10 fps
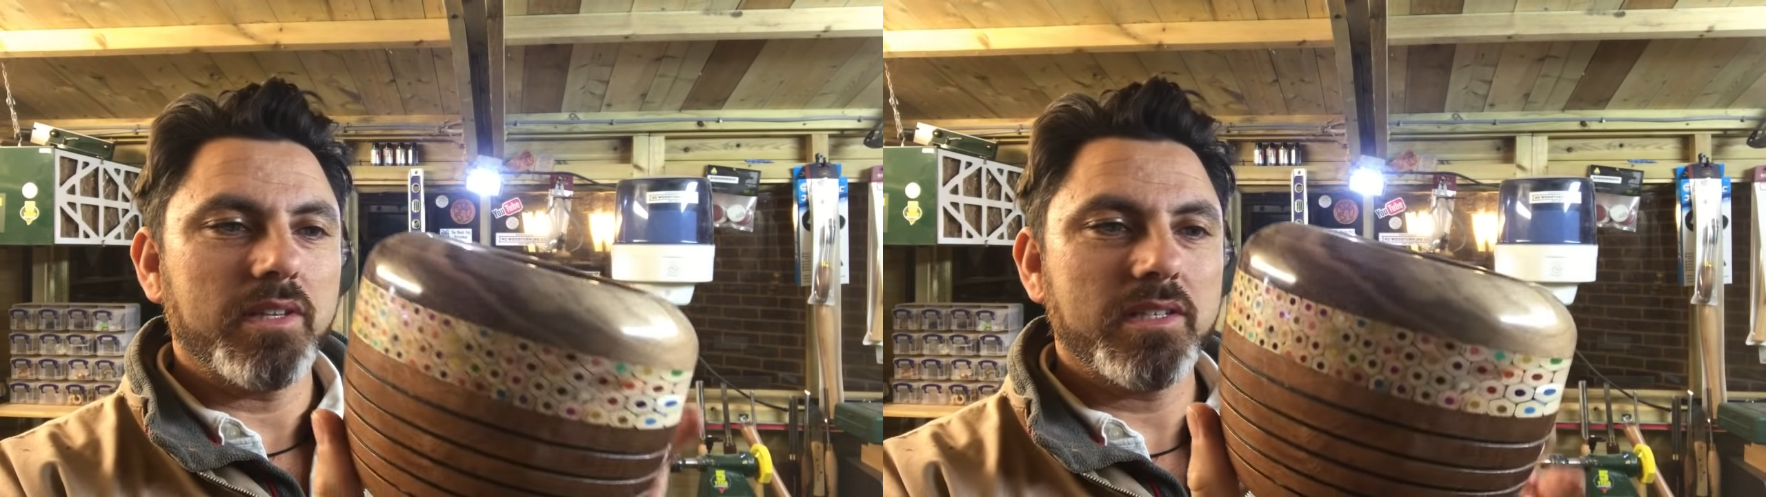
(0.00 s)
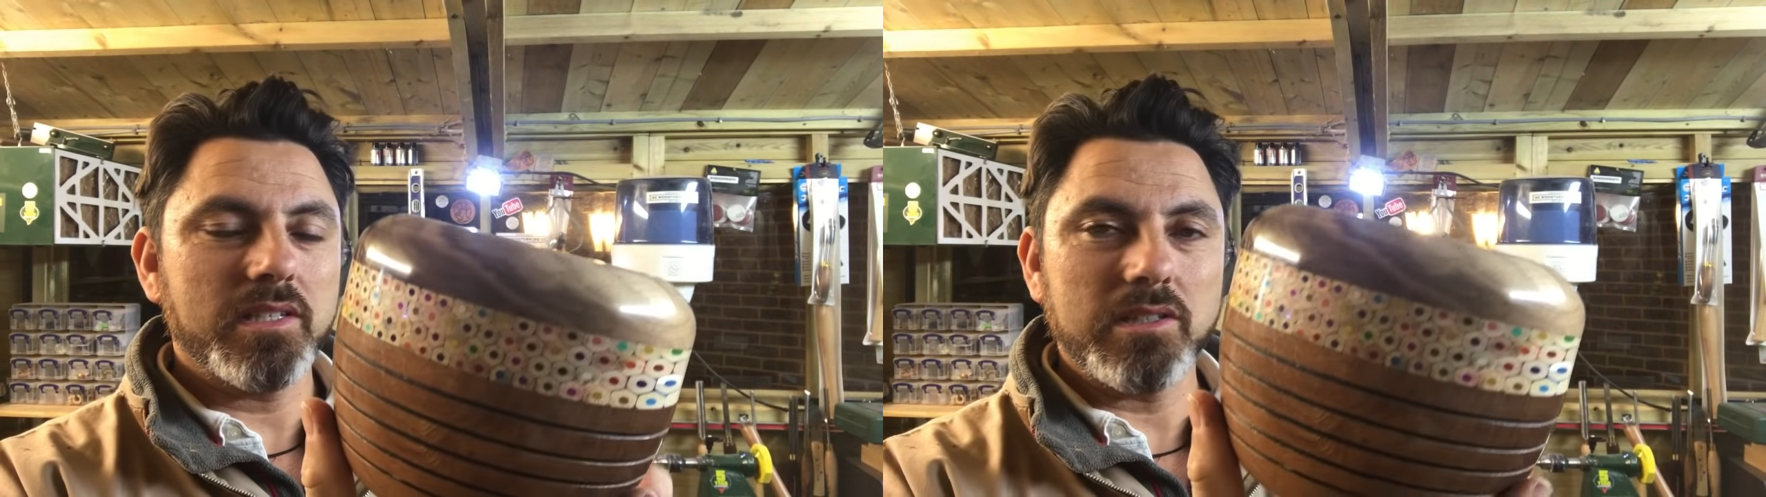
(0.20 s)

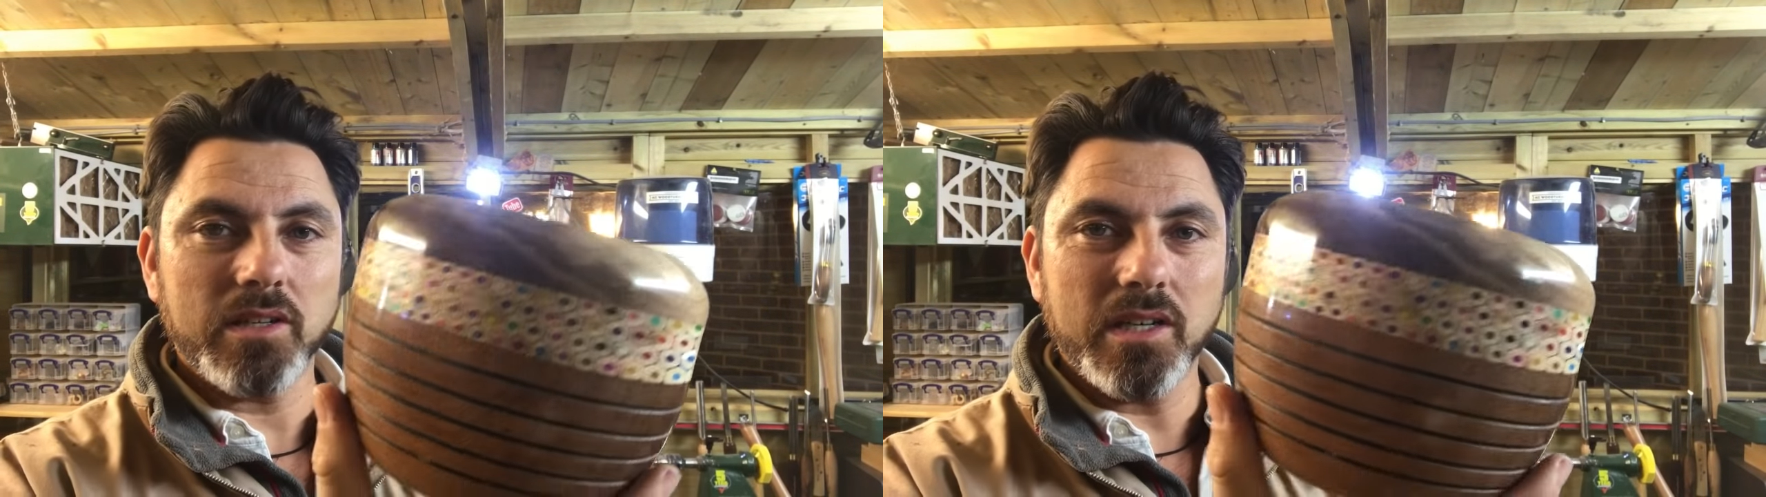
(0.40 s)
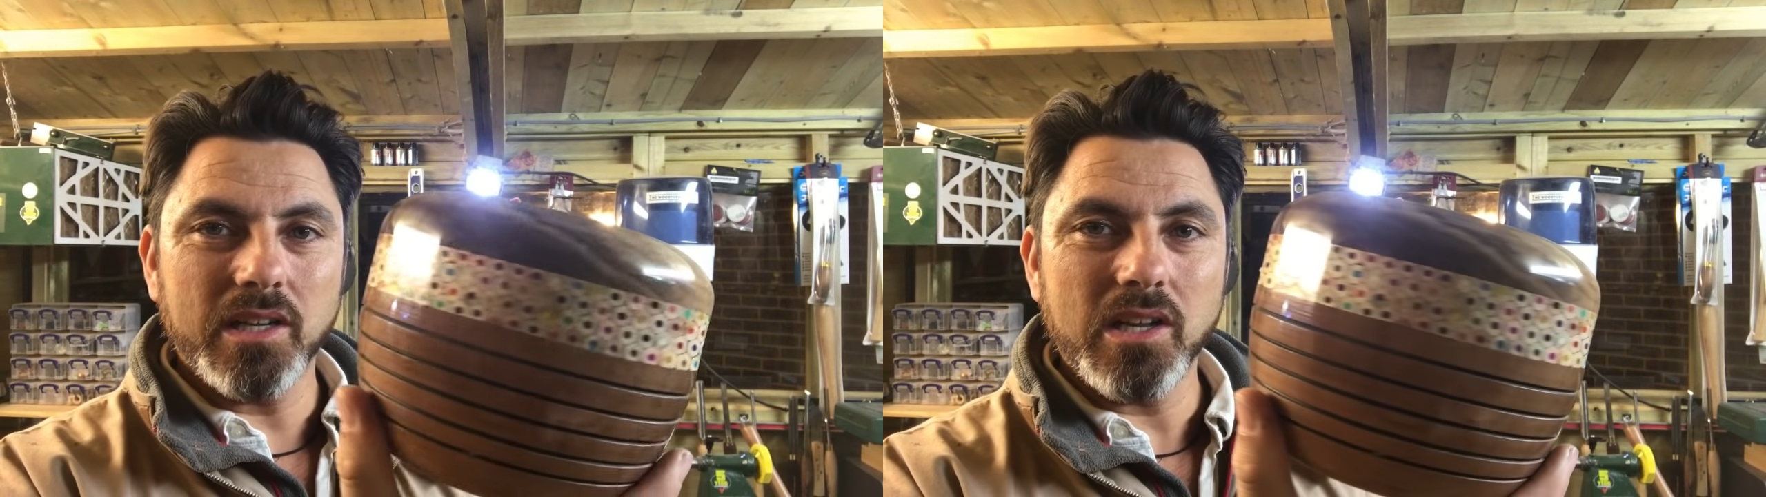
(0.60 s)
This is
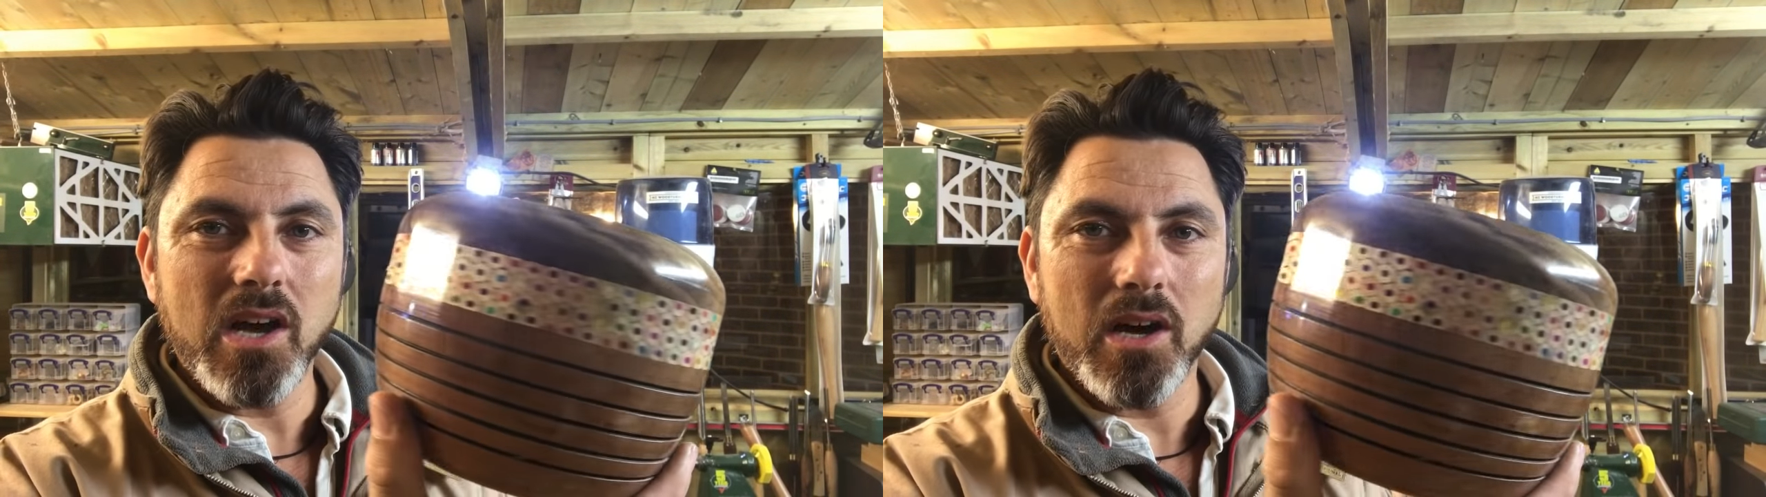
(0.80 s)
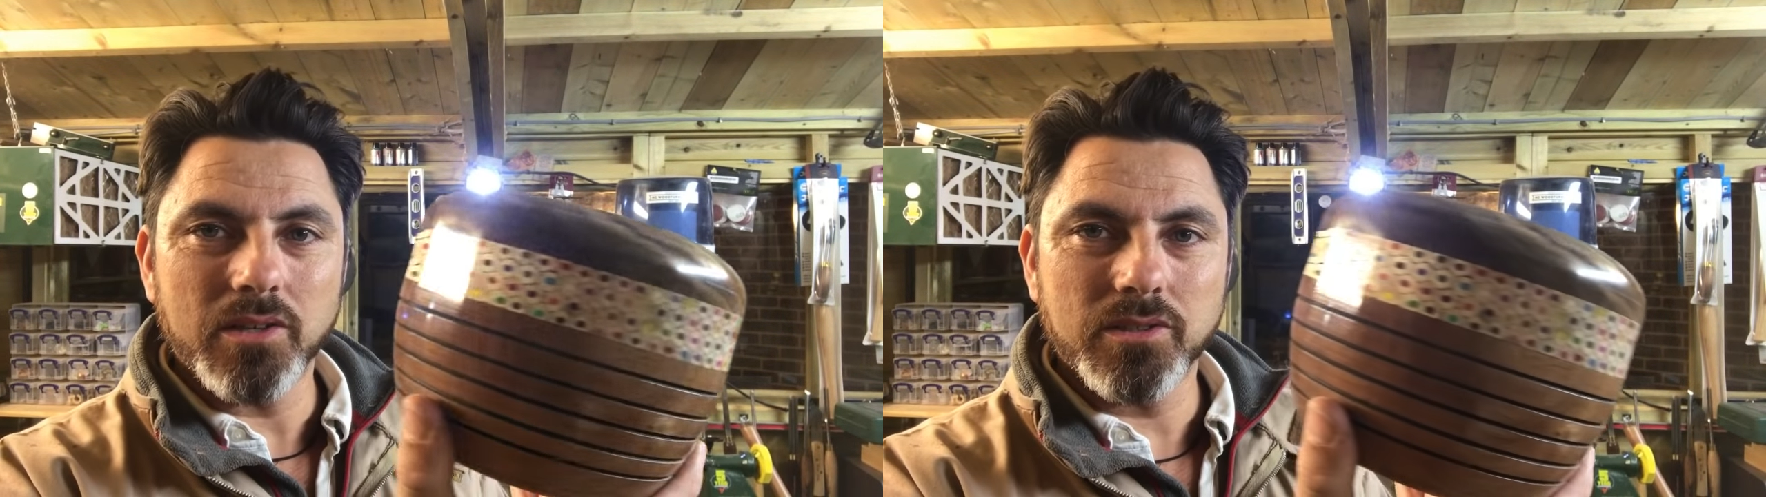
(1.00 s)
like
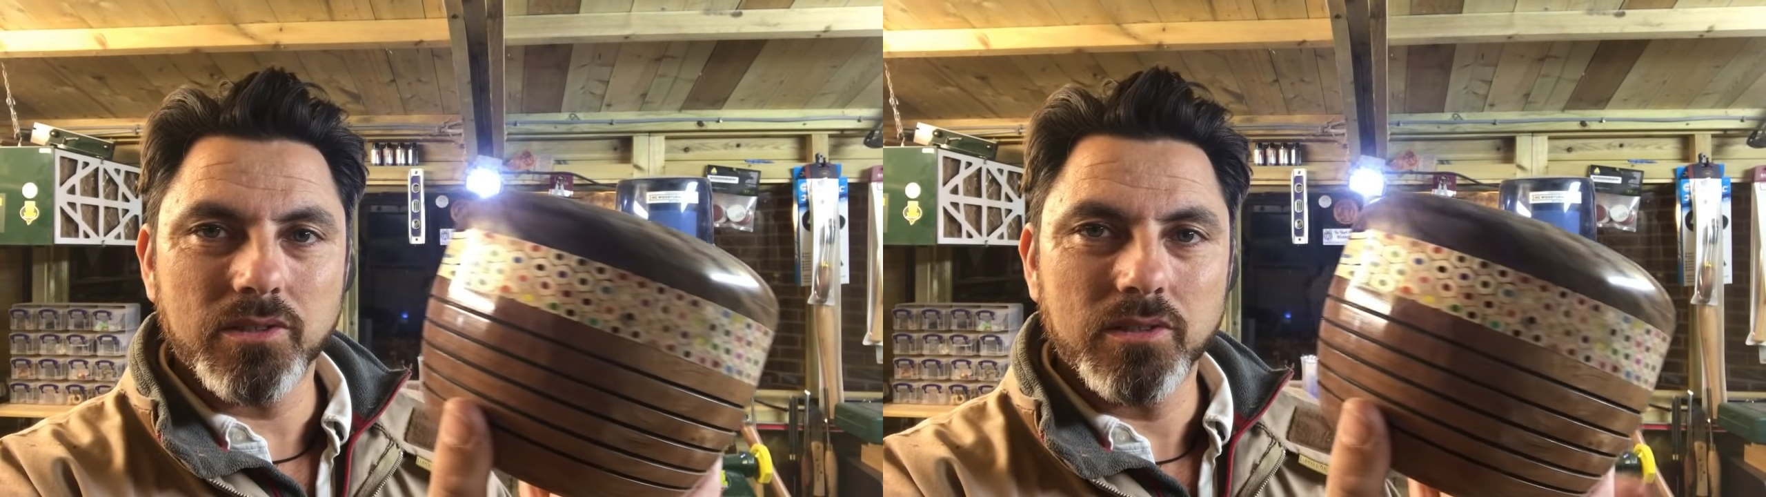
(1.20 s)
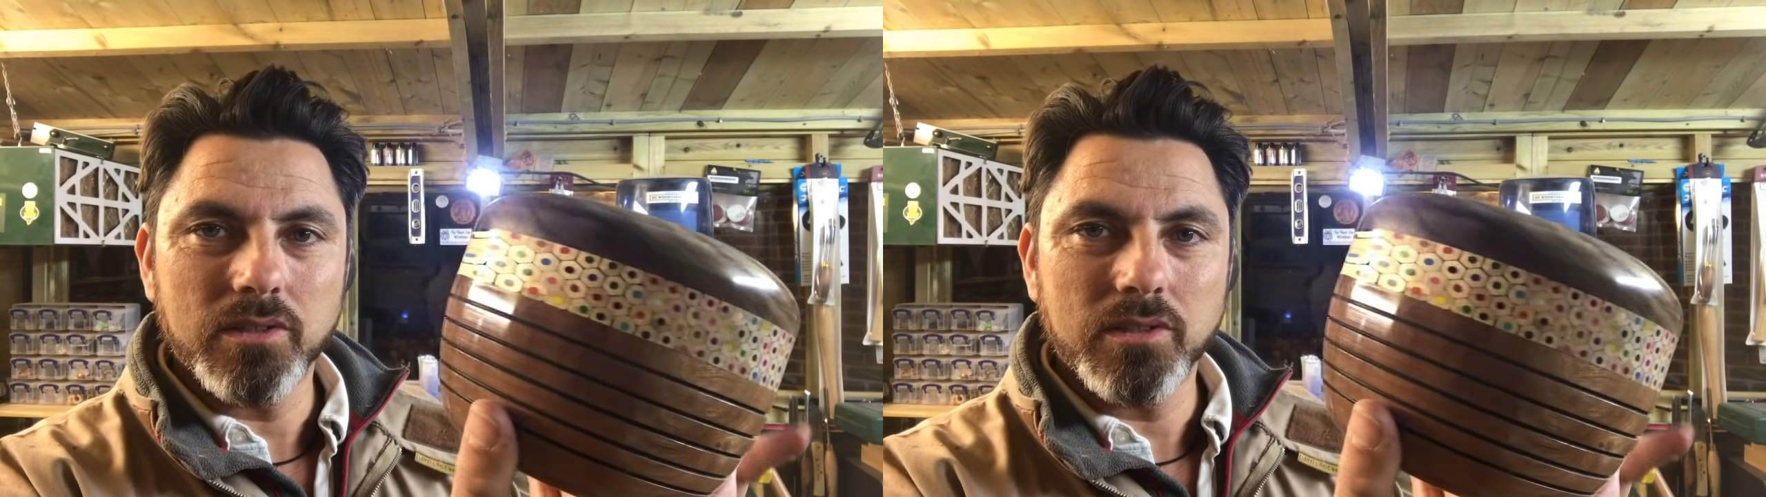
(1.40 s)
glass.